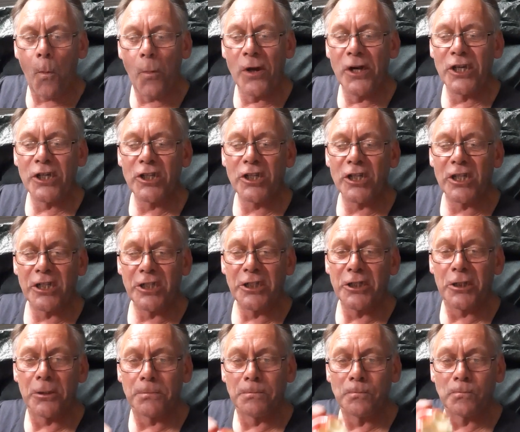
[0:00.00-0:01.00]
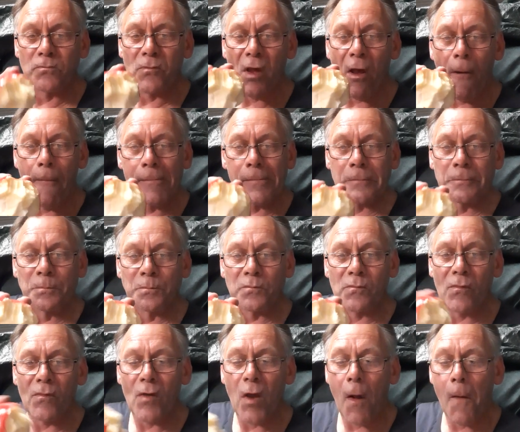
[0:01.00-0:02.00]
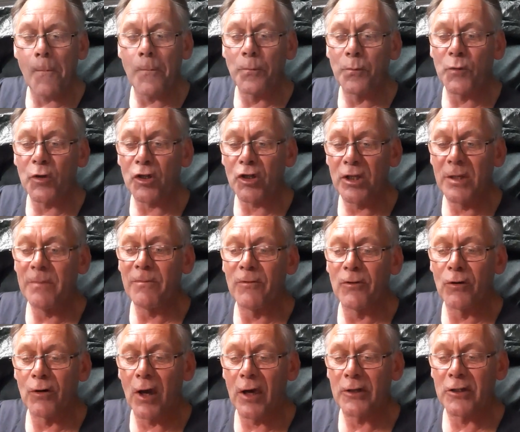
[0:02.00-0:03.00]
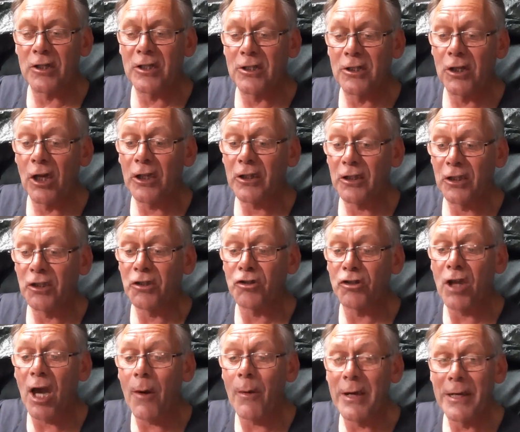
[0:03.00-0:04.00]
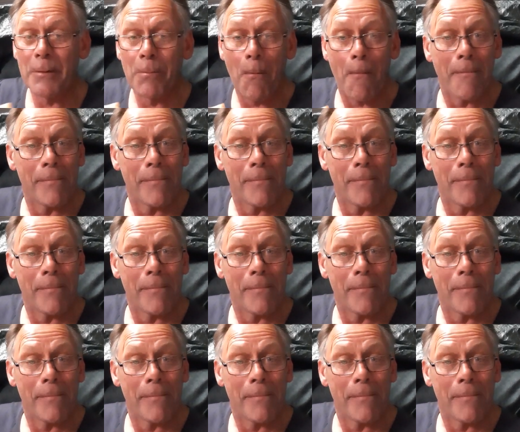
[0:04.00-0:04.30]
we need to keep varieties like this going.